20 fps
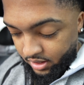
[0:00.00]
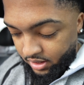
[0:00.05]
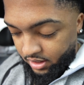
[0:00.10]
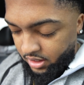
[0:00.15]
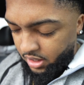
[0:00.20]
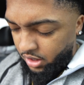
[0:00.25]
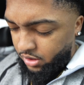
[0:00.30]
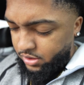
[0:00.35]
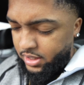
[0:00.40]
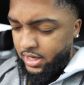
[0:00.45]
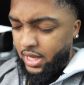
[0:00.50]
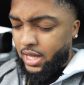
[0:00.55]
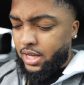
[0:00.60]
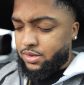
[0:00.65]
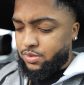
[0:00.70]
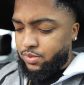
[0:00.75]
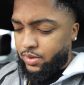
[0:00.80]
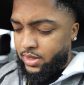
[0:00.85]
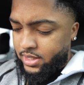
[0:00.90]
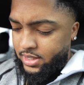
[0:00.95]
No, today is
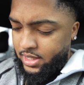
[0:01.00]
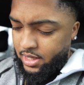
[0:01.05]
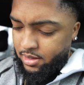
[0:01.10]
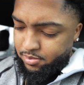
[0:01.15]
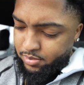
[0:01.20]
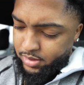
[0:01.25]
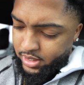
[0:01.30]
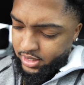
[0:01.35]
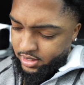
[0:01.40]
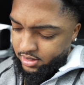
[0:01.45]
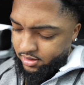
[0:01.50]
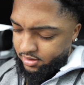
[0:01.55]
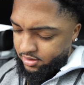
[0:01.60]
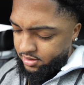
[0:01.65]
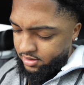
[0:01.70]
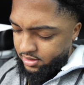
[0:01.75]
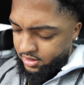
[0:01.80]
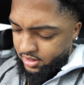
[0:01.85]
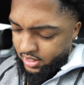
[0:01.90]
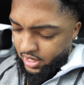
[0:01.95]
Wednesday. I'm bugging.
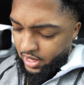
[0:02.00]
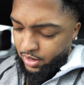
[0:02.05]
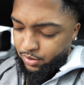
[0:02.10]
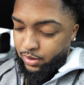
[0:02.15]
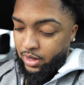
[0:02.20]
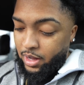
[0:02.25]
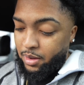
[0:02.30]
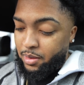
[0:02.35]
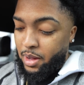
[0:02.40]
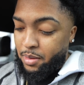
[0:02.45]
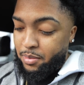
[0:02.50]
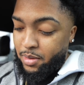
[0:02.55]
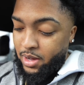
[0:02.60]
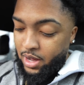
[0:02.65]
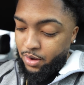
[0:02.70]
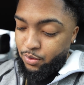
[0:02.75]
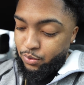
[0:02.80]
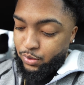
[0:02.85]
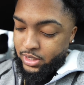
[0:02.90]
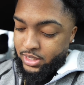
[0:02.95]

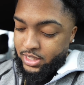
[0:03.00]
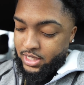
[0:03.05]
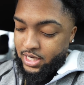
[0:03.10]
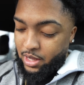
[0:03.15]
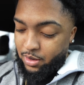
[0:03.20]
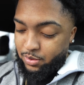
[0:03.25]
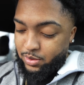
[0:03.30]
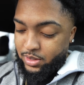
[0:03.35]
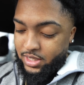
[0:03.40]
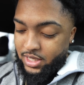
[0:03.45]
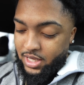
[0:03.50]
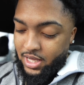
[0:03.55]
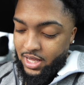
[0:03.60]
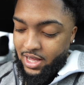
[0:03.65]
I wish today was.